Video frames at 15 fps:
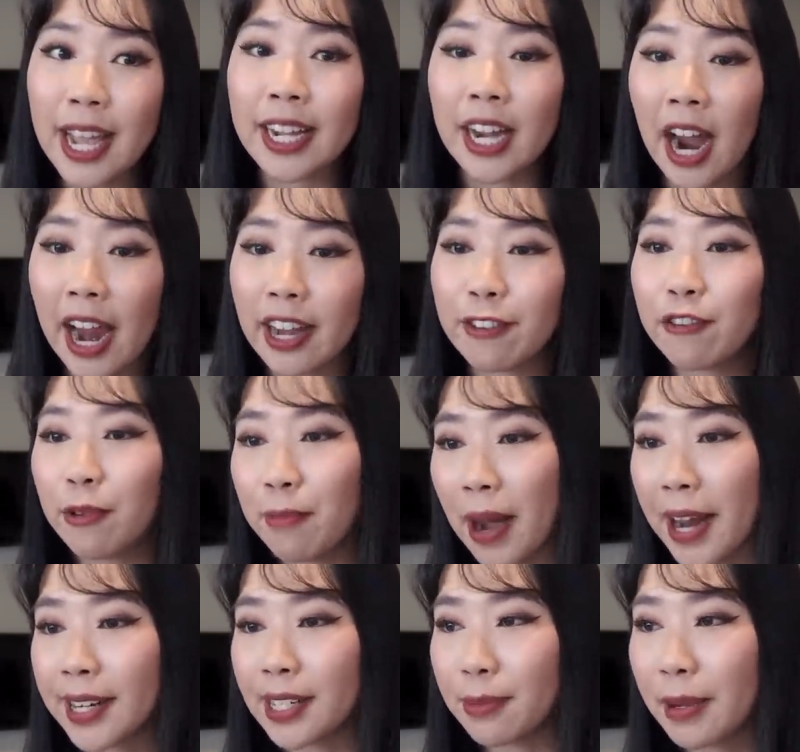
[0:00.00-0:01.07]
it kind of
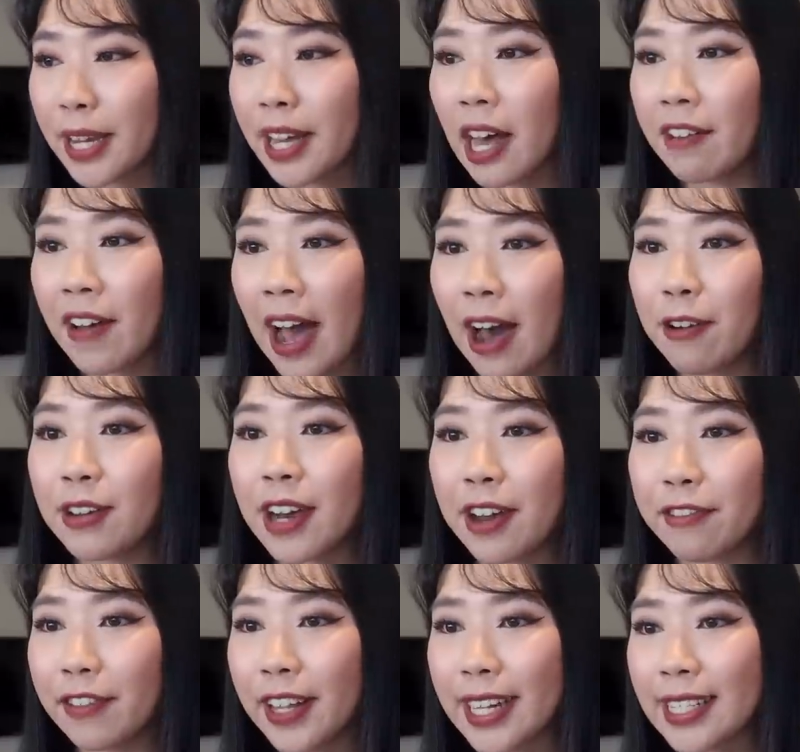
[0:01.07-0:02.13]
reminds me of how
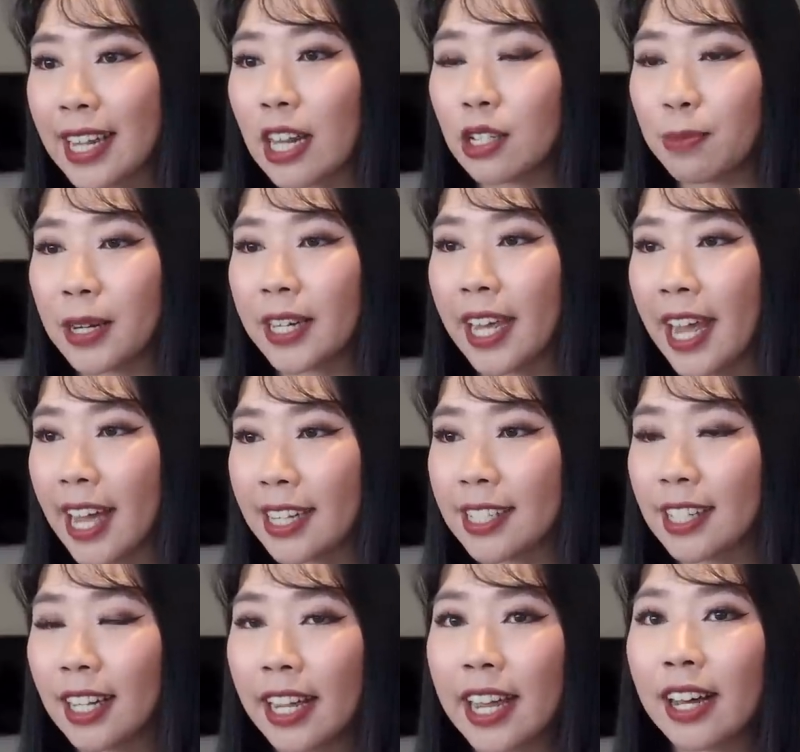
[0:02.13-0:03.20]
Netflix has been
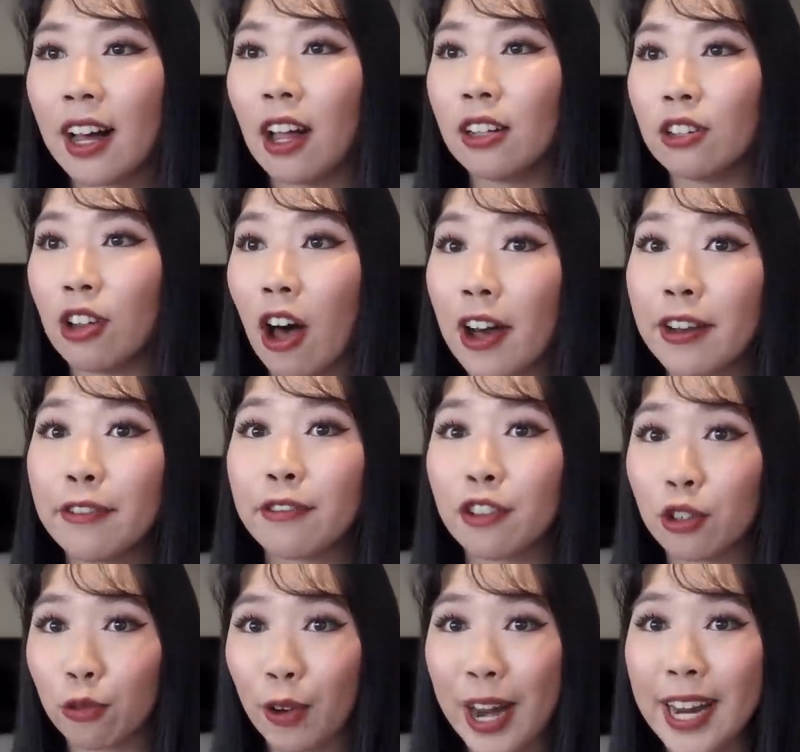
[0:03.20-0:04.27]
canceling a lot
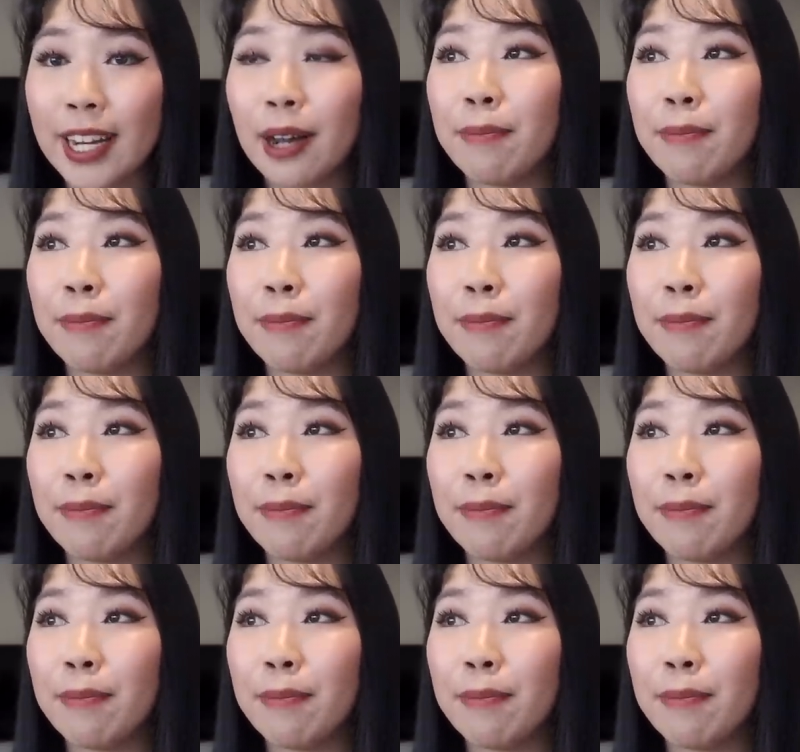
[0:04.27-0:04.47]
of great,